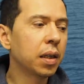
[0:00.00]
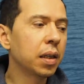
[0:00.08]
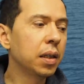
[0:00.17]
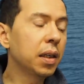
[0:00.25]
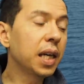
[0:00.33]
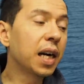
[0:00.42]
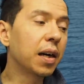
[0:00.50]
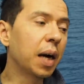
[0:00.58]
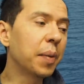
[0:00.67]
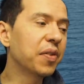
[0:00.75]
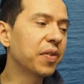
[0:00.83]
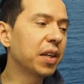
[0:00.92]
Yeah, I
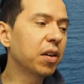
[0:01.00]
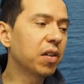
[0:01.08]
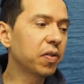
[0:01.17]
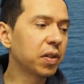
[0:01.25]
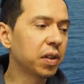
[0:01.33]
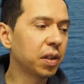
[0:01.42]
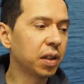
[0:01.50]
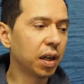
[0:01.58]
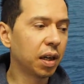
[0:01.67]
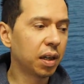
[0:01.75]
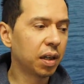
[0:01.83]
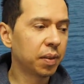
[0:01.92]
mean, very often,
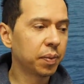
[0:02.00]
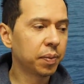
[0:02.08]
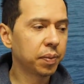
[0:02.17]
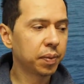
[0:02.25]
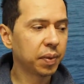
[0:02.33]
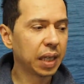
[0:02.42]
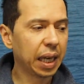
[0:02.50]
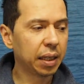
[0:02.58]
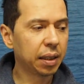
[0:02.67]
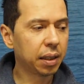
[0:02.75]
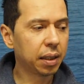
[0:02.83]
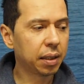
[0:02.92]
um, it,
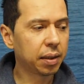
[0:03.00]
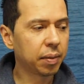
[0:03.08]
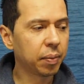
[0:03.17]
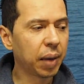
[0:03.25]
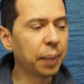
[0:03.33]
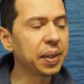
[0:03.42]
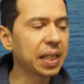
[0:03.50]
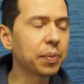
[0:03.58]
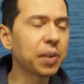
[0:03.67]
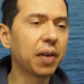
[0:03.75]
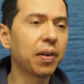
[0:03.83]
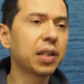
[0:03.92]
I mean, some
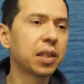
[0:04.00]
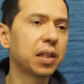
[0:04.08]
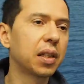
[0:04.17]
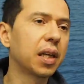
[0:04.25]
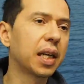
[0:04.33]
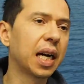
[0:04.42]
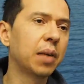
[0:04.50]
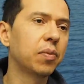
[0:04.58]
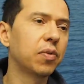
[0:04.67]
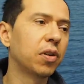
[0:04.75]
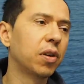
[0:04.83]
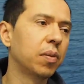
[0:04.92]
directions, they come
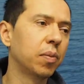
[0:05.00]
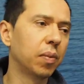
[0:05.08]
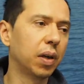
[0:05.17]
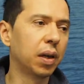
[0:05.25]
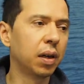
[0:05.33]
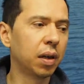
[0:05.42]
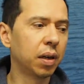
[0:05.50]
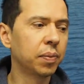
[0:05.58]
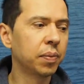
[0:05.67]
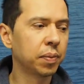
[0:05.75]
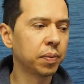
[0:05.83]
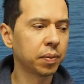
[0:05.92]
from
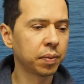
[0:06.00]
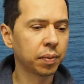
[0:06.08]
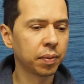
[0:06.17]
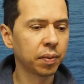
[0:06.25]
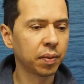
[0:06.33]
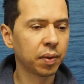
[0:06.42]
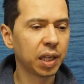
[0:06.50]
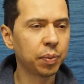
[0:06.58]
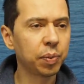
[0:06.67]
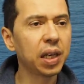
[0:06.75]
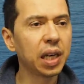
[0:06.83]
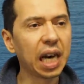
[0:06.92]
um,
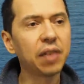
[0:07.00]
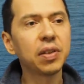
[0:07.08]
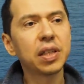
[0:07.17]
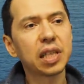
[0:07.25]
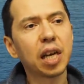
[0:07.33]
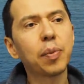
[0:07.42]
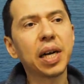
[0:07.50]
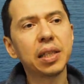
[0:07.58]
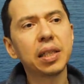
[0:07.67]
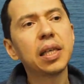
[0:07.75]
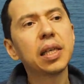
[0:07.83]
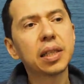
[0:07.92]
me having some
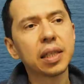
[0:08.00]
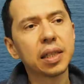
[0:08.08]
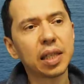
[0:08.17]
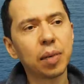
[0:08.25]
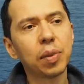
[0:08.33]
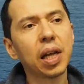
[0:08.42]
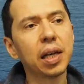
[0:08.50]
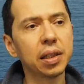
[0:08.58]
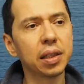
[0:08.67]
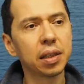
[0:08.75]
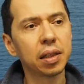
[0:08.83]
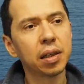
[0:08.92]
ideas in some
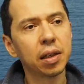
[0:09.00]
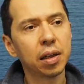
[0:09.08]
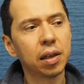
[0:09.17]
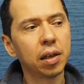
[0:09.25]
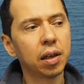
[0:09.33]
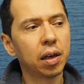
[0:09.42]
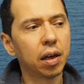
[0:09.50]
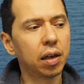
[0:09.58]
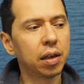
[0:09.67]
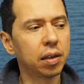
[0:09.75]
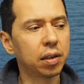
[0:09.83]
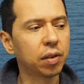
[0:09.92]
lines. Yep.
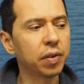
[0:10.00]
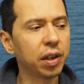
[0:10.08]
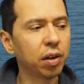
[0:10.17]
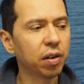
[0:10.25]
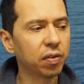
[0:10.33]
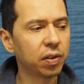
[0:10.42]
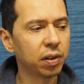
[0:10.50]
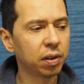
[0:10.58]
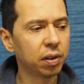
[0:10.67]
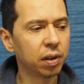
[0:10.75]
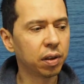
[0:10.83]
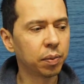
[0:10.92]
Uh, so very
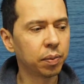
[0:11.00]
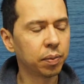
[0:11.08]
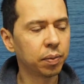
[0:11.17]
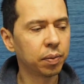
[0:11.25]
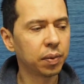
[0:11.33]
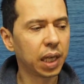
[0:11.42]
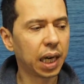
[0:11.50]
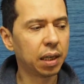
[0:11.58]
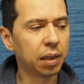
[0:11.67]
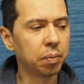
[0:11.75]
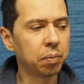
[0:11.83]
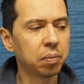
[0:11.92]
often, um,
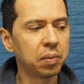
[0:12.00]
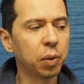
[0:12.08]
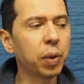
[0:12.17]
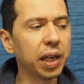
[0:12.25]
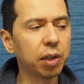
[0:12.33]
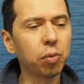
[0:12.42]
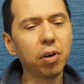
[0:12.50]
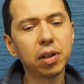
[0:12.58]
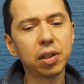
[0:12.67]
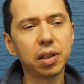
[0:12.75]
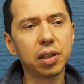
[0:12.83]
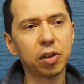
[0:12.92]
uh, the way it
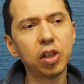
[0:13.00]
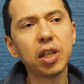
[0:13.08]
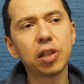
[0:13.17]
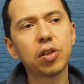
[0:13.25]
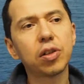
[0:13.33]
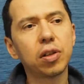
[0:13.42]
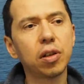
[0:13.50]
works is, okay, it's also